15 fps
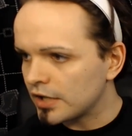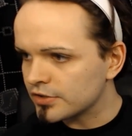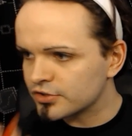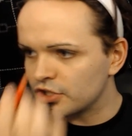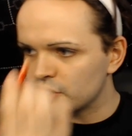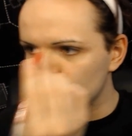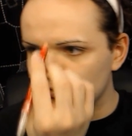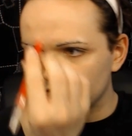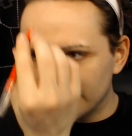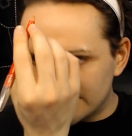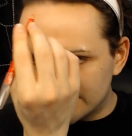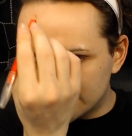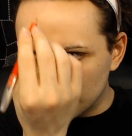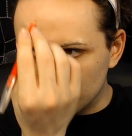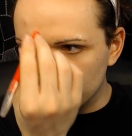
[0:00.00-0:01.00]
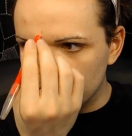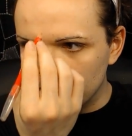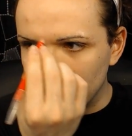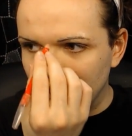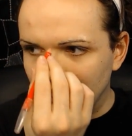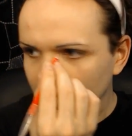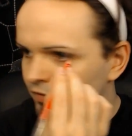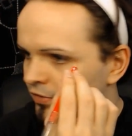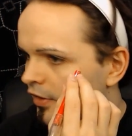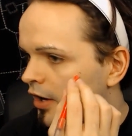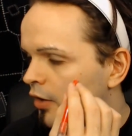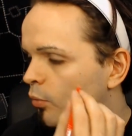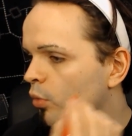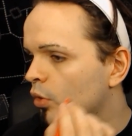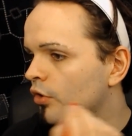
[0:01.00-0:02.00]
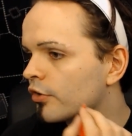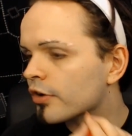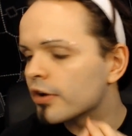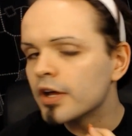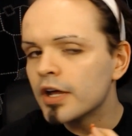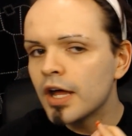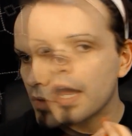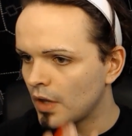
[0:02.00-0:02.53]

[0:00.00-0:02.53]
I'm just going to trace on the pattern that I want